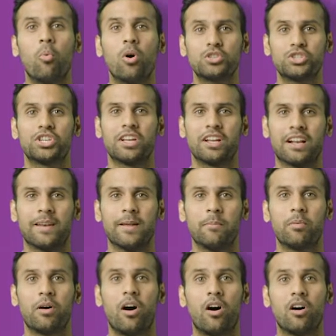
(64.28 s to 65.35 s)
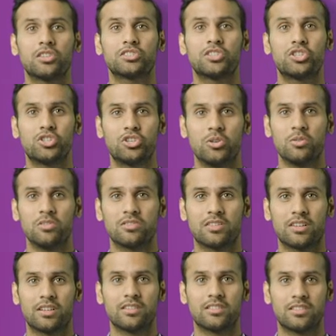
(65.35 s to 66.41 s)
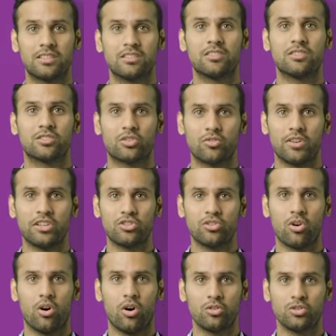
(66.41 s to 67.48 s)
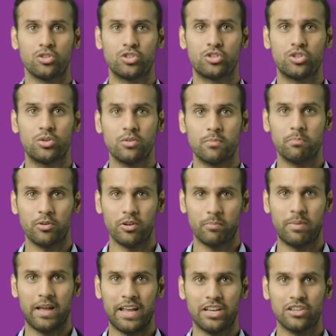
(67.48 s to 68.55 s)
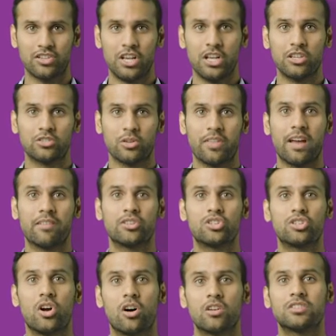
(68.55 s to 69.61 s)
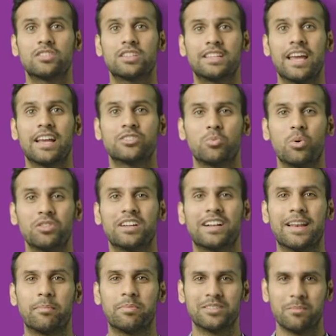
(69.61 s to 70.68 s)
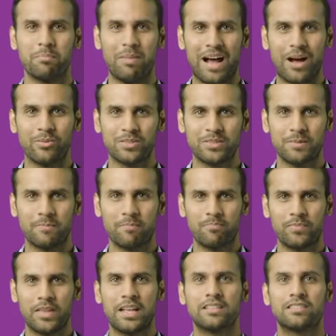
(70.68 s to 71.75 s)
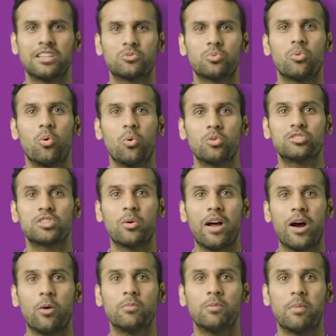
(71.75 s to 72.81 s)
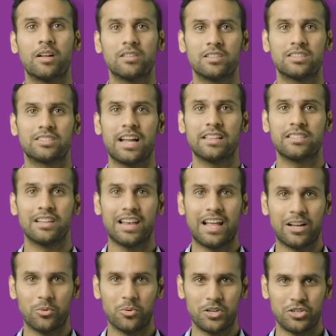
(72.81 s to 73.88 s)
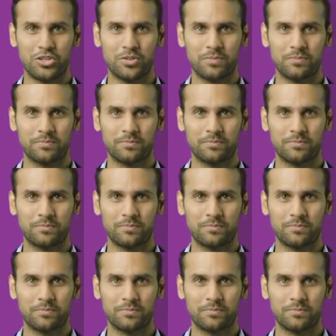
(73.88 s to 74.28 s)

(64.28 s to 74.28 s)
watching a clip, ask the students to consider the screenshot on the student book page so they have a chance to guess what the clip is about. This will also help them understand the language.